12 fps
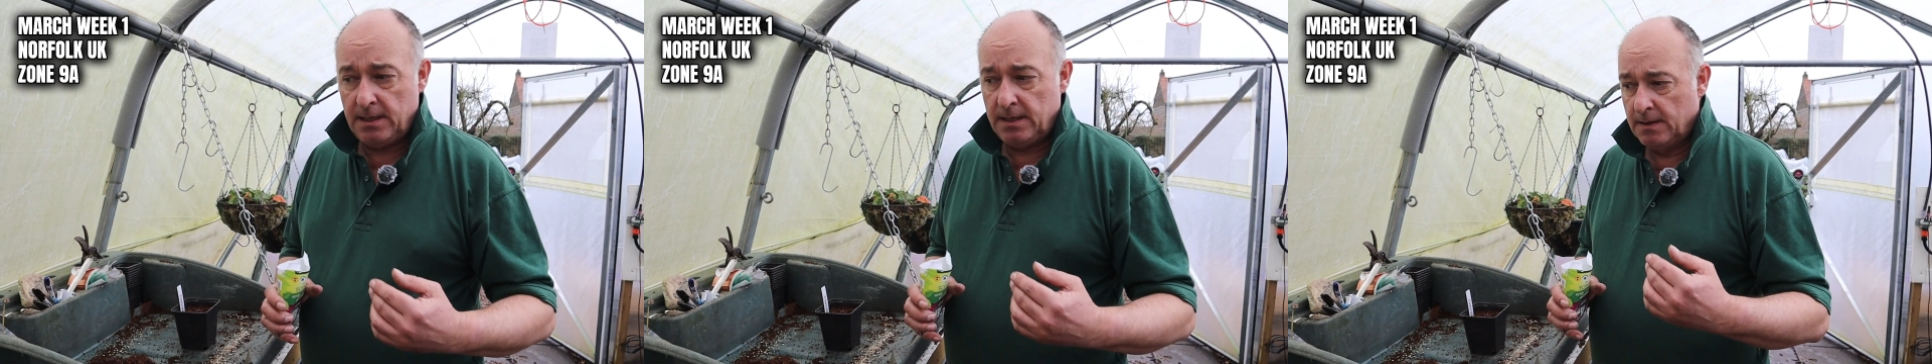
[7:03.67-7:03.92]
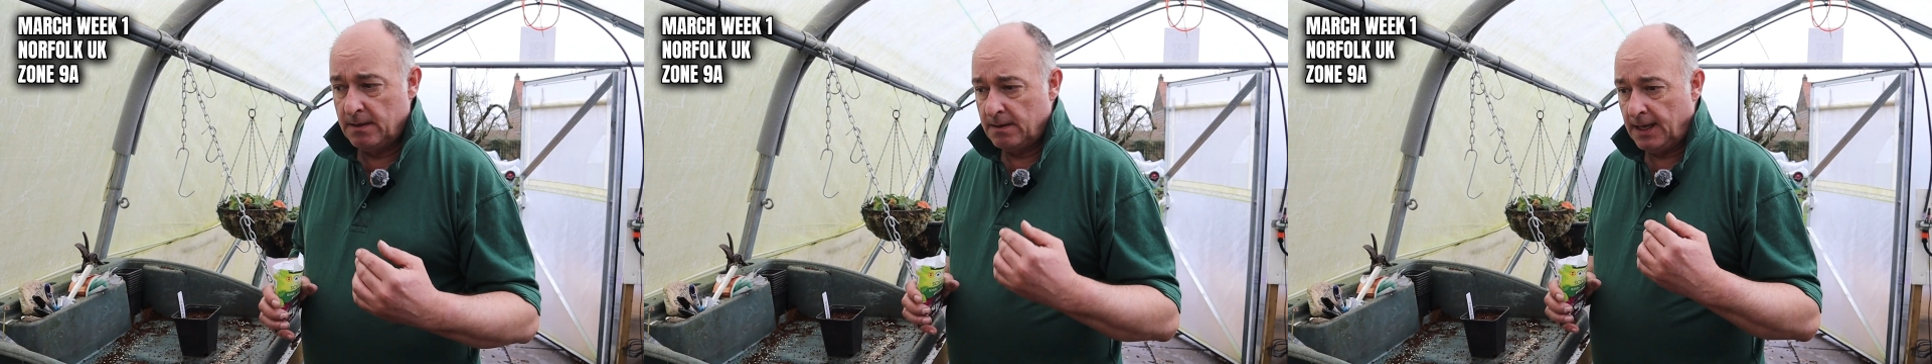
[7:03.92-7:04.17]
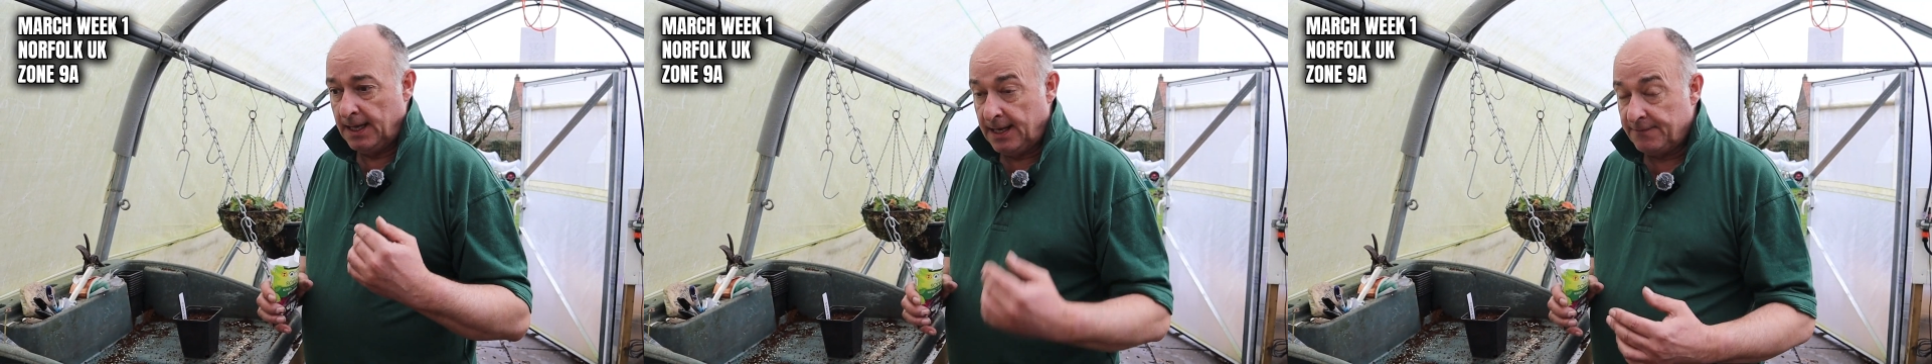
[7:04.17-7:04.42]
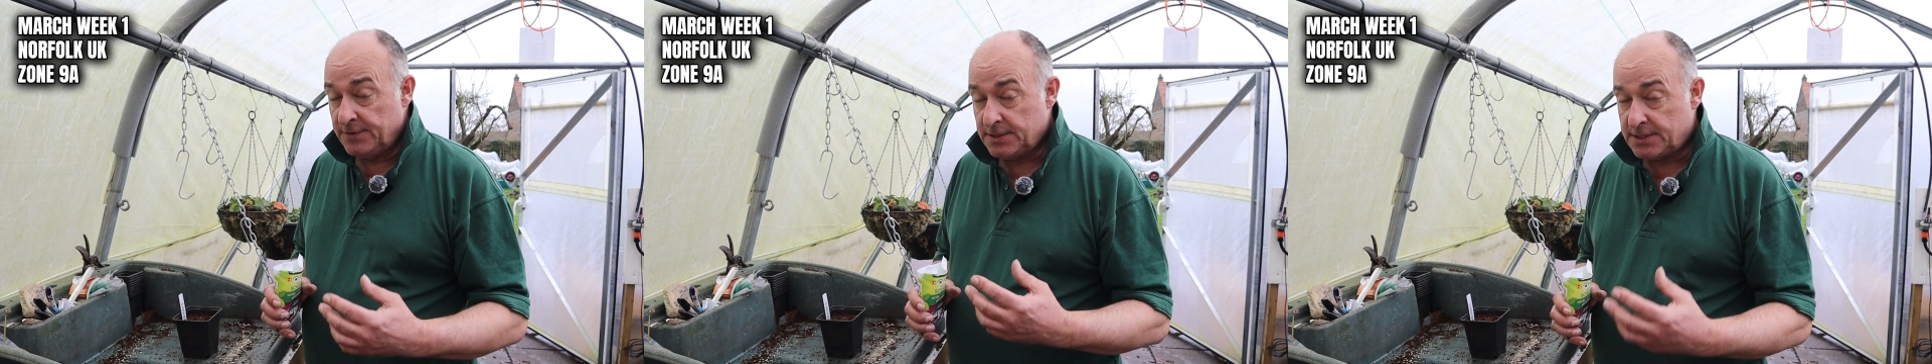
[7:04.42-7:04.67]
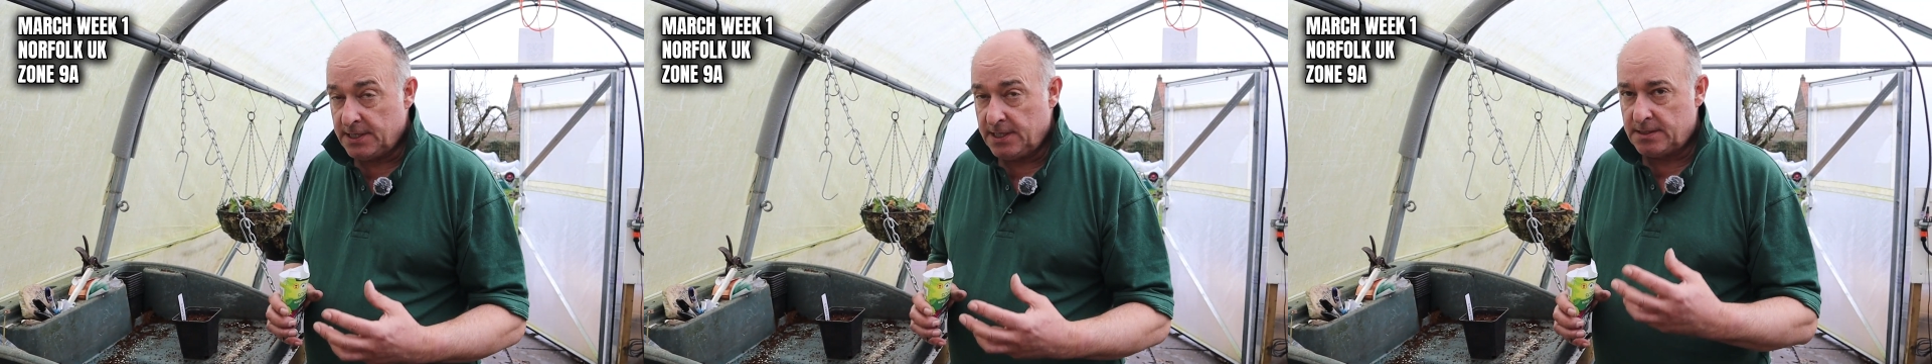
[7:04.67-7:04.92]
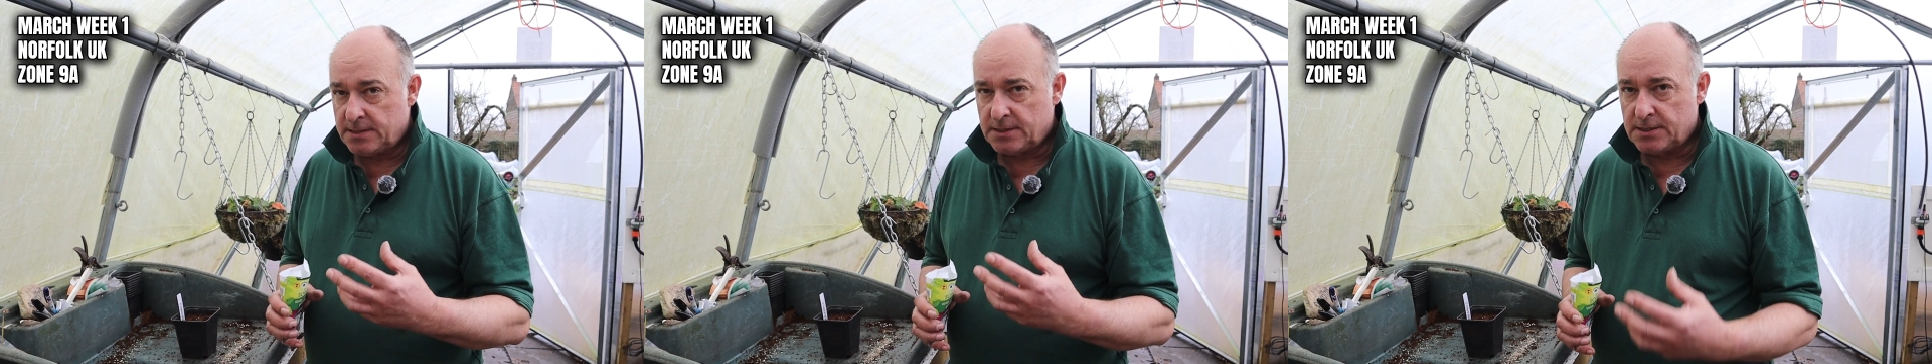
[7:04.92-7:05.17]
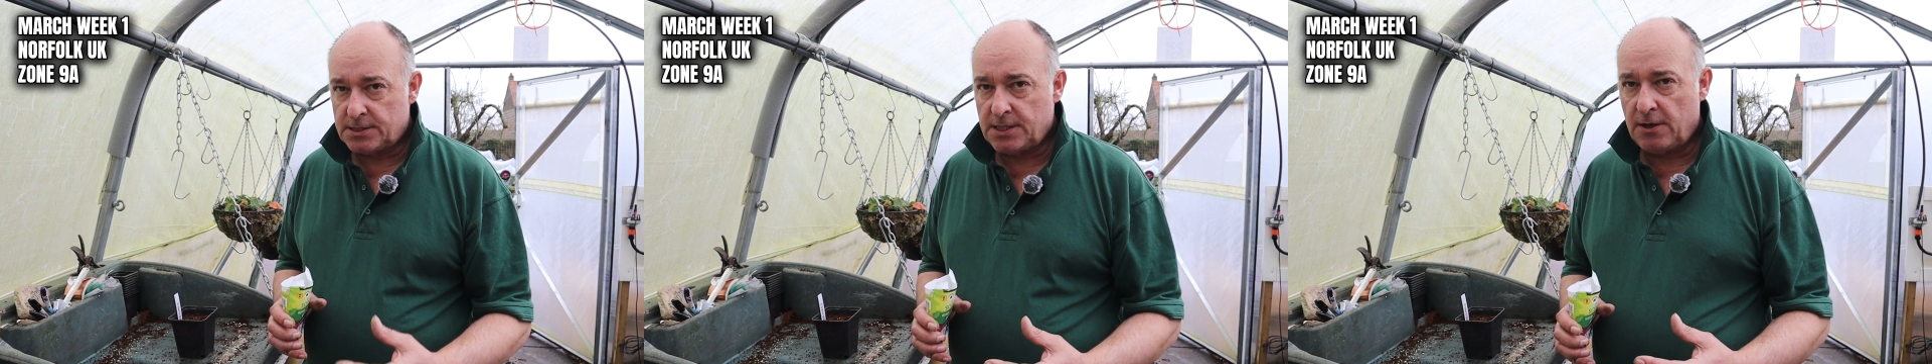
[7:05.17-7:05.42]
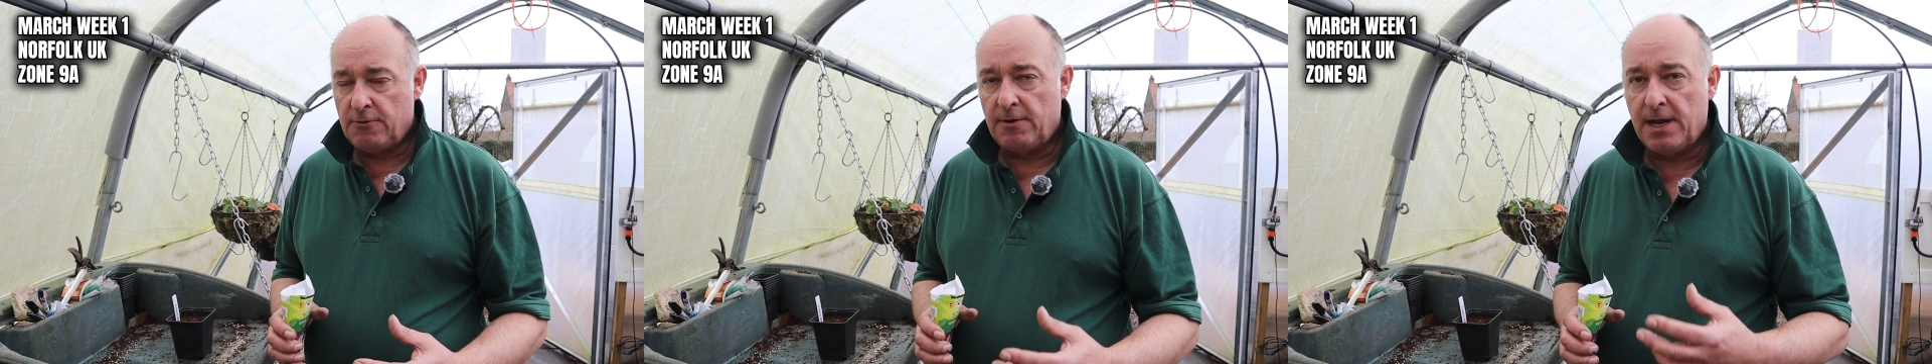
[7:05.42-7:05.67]
the 11 seeds to
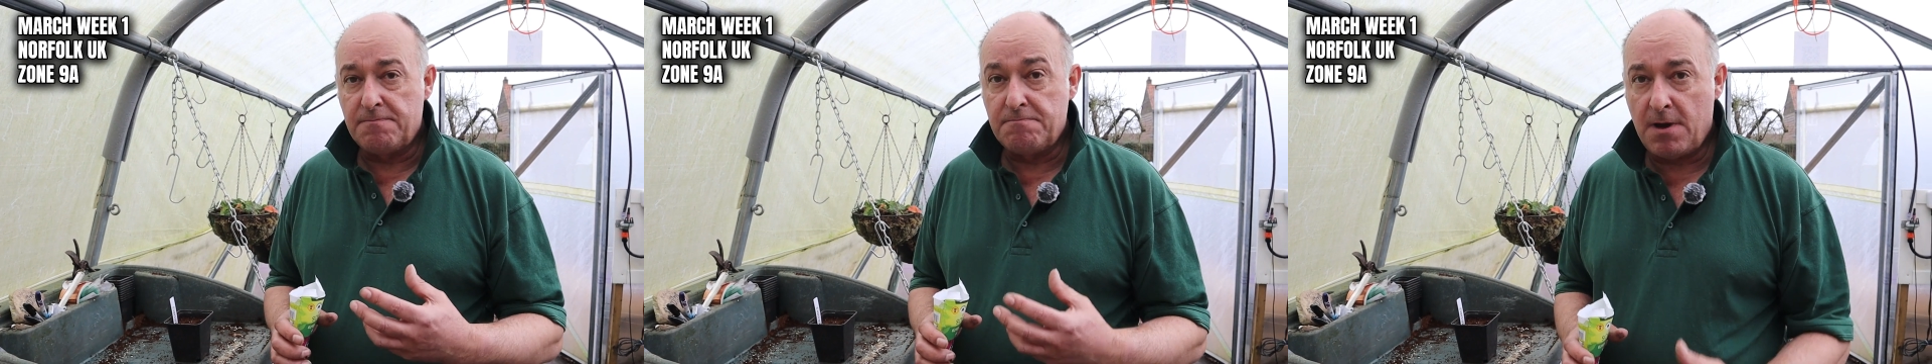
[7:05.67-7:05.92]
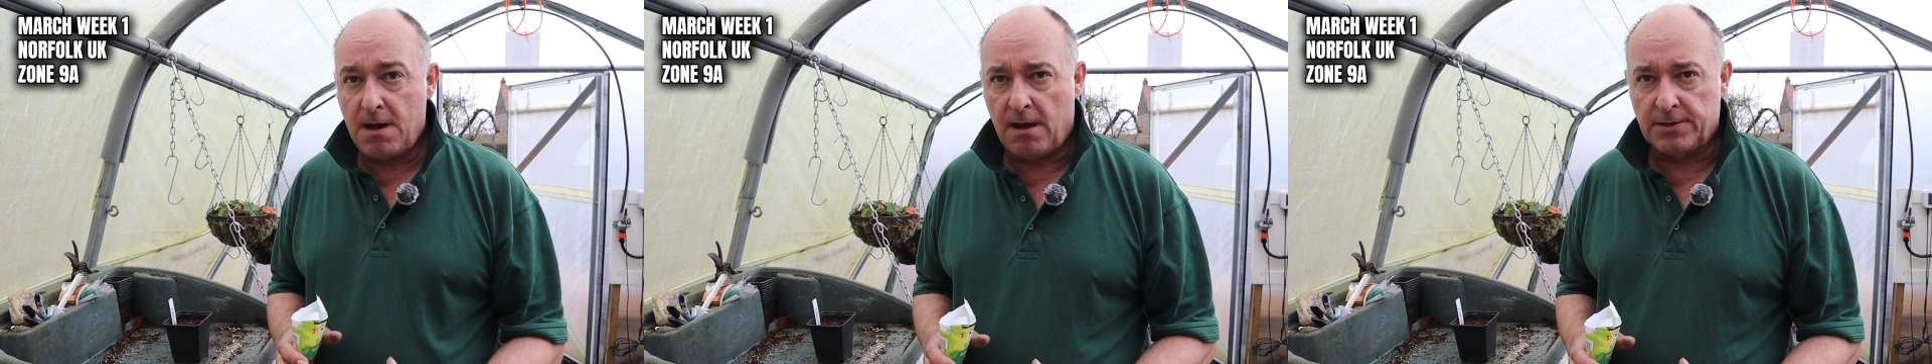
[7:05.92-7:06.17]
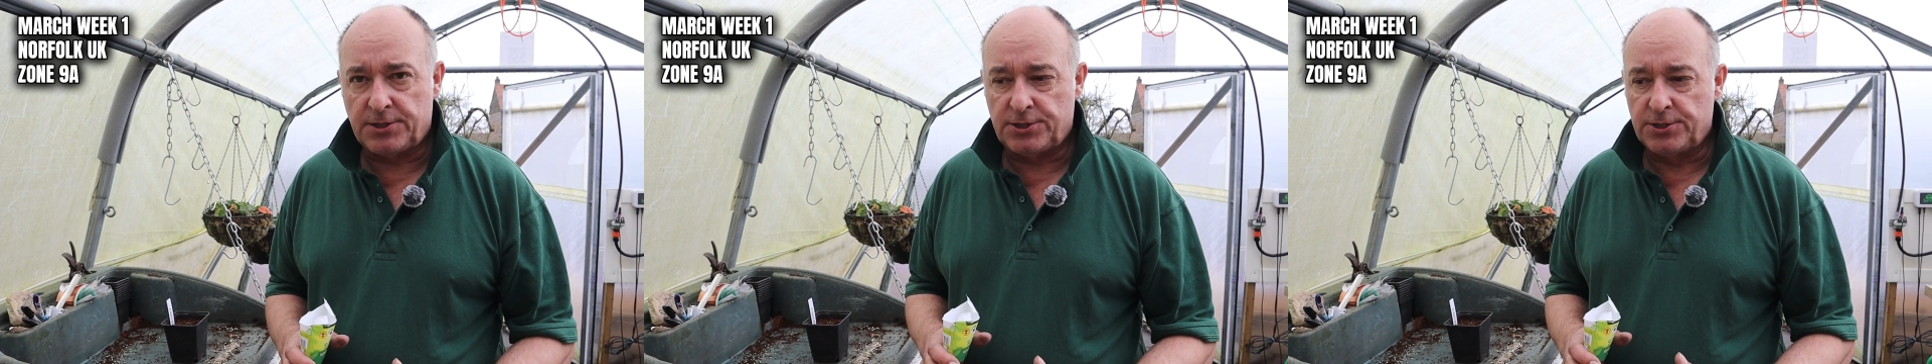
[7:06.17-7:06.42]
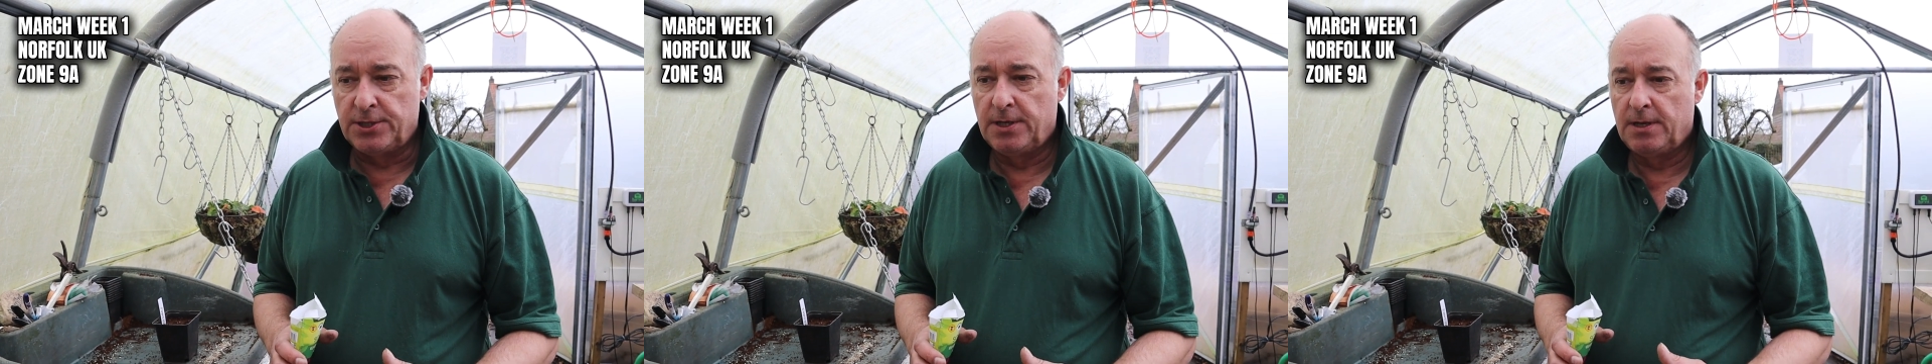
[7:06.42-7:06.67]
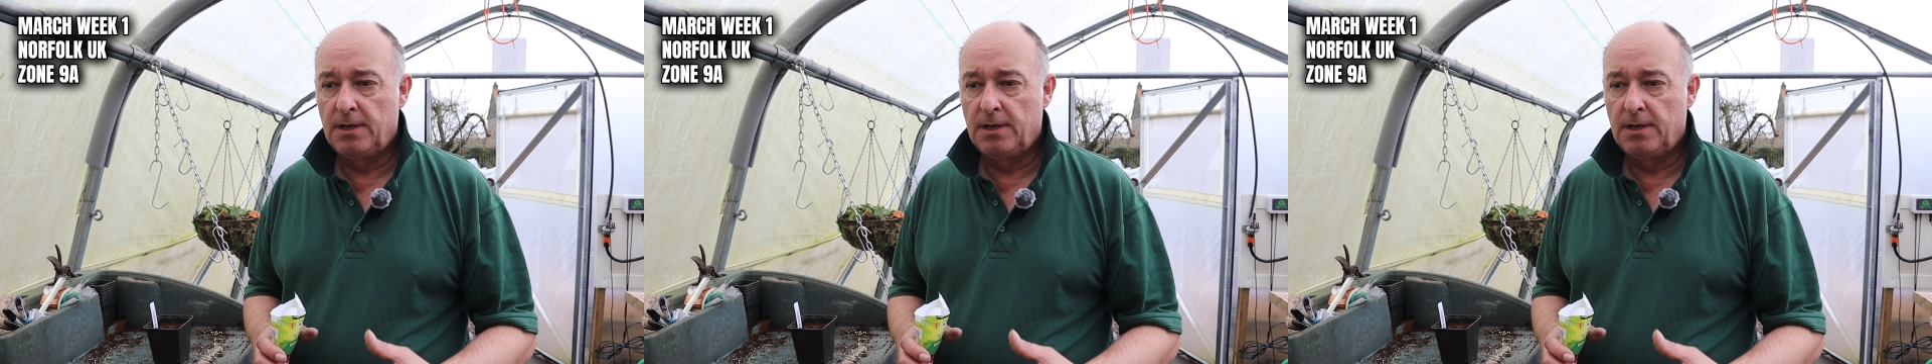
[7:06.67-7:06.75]
sow in March,